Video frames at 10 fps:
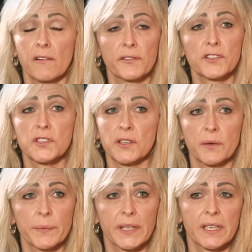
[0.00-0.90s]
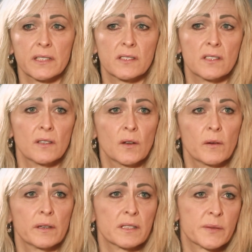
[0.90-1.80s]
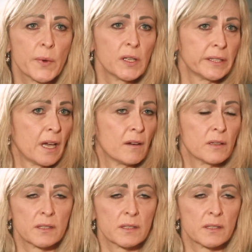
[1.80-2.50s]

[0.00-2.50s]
For sure, because, you know, in a small town,